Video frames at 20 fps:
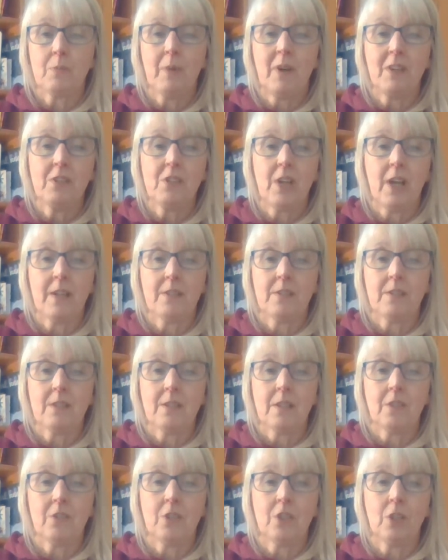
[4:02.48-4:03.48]
my chest
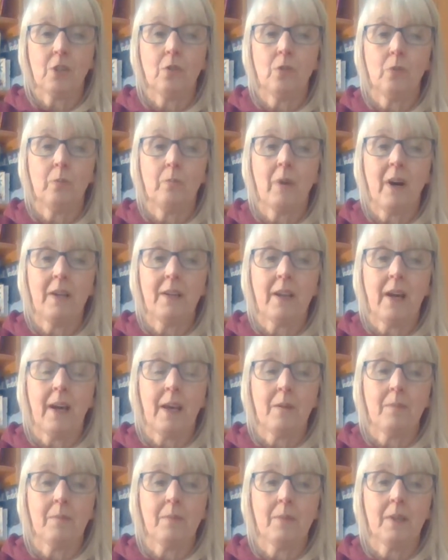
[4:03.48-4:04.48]
and she called my
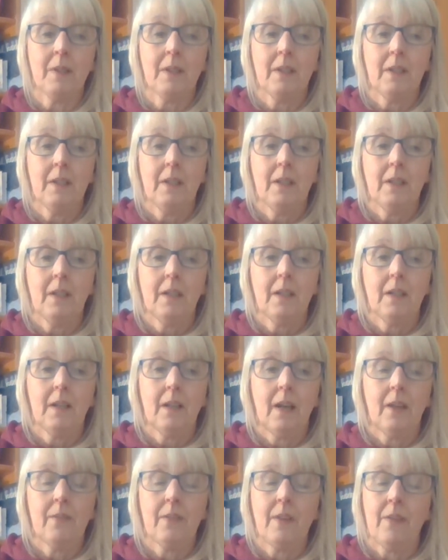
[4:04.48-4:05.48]
name.
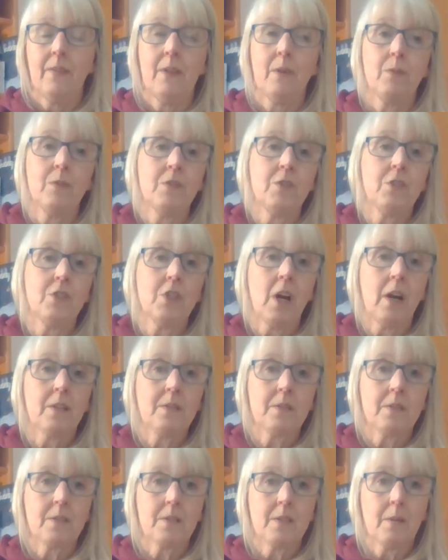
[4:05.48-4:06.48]
And then there was
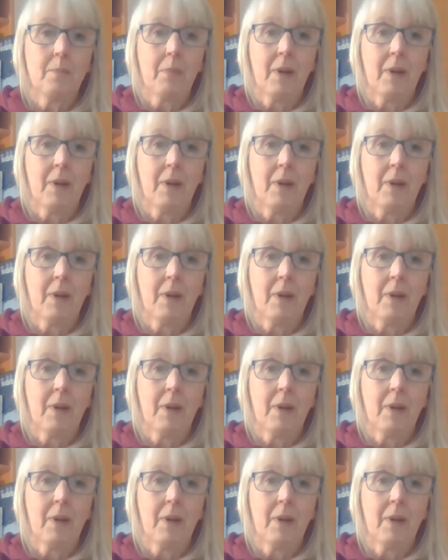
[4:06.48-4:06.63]
just